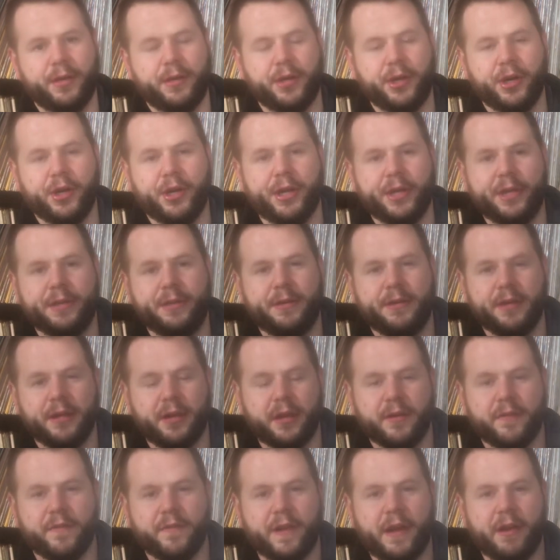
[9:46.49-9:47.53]
good
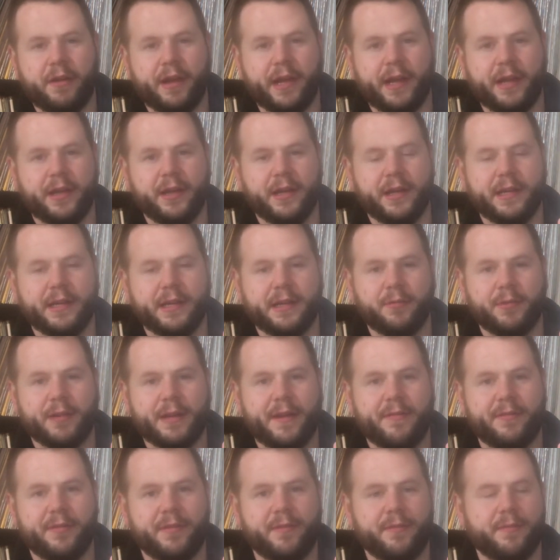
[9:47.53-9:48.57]
or very good or
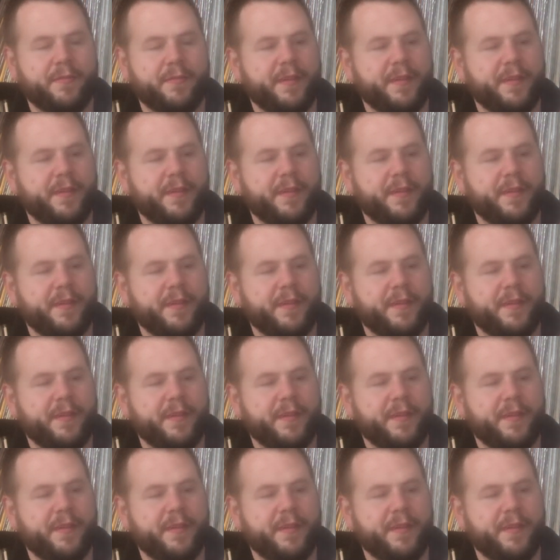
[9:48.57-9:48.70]
whatever.